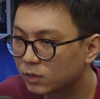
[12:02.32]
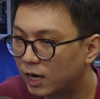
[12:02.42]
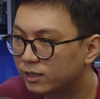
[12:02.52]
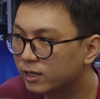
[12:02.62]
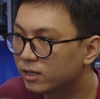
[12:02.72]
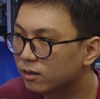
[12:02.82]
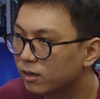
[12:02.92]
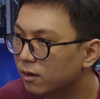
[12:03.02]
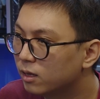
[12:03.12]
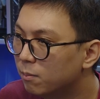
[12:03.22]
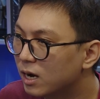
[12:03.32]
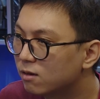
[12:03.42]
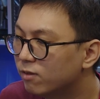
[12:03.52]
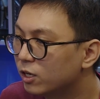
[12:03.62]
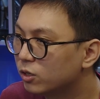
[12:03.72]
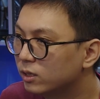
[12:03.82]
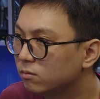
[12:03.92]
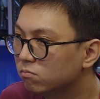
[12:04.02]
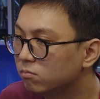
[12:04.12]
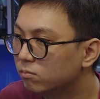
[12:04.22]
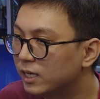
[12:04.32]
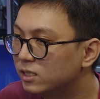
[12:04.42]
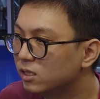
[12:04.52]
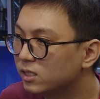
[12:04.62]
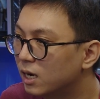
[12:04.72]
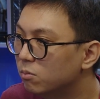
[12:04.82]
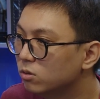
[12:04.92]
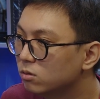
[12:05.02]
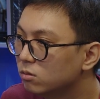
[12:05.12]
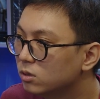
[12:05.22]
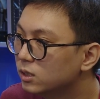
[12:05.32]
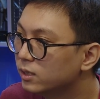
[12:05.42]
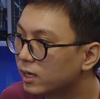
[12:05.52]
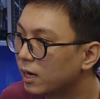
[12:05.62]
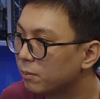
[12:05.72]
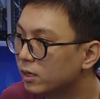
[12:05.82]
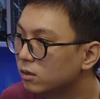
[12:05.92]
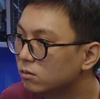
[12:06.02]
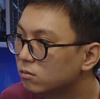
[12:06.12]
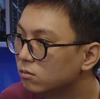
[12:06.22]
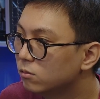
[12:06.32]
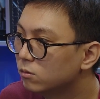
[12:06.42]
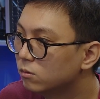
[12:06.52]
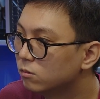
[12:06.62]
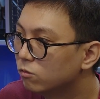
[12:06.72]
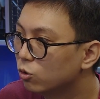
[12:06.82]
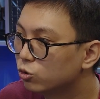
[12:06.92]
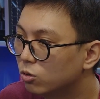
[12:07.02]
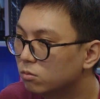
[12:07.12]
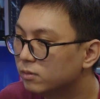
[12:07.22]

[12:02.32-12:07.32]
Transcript: I think that the market value has easily doubled since they came here. For sure.